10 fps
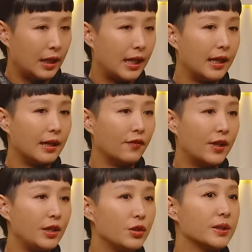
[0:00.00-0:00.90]
And then after
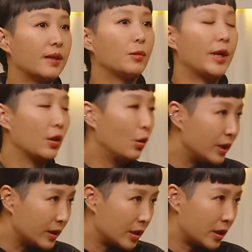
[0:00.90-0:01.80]
that, you just have to make your own
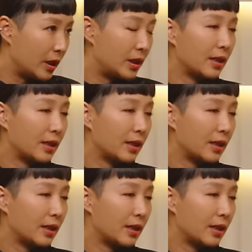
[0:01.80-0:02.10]
decisions.